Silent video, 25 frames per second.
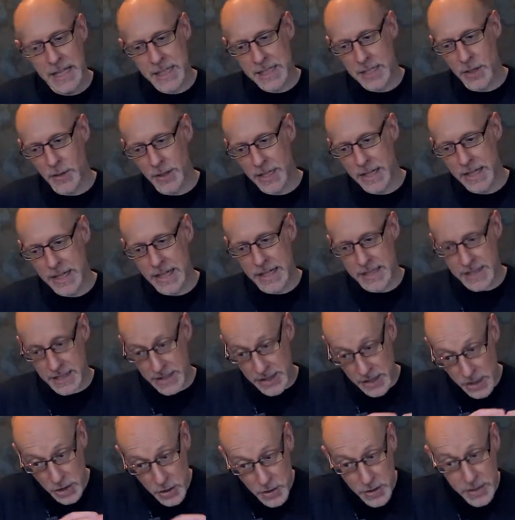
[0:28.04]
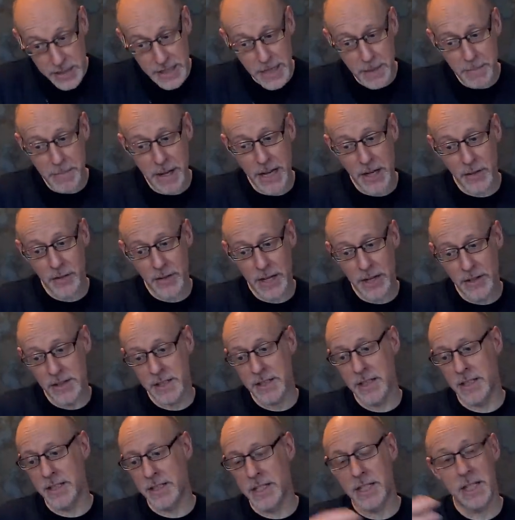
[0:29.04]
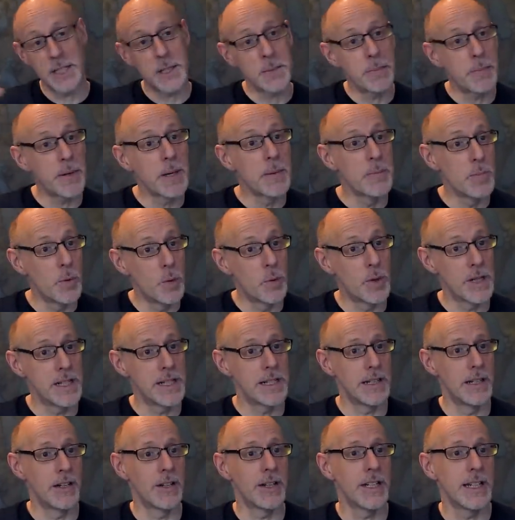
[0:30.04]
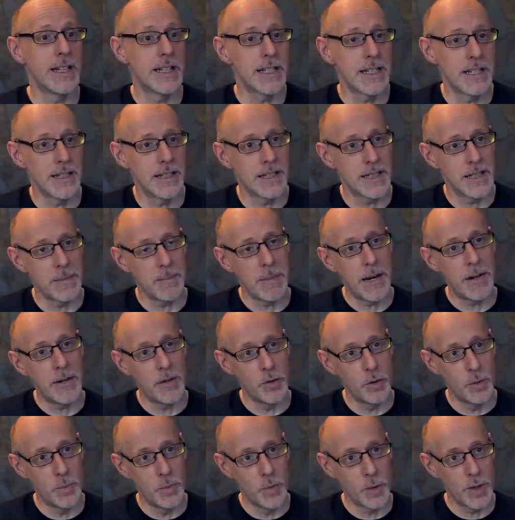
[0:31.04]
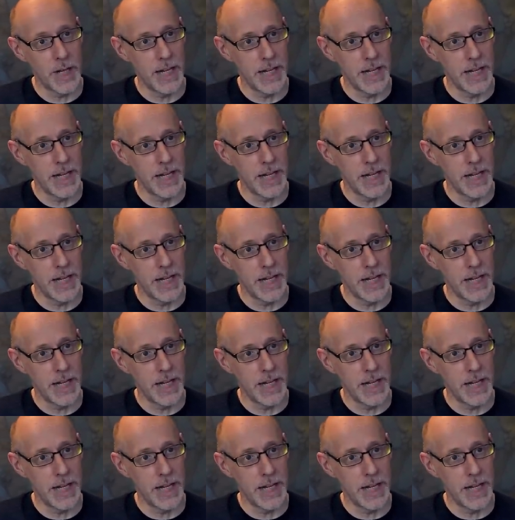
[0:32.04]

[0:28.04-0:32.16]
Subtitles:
So I guess I use that background to springboard into looking into paranormal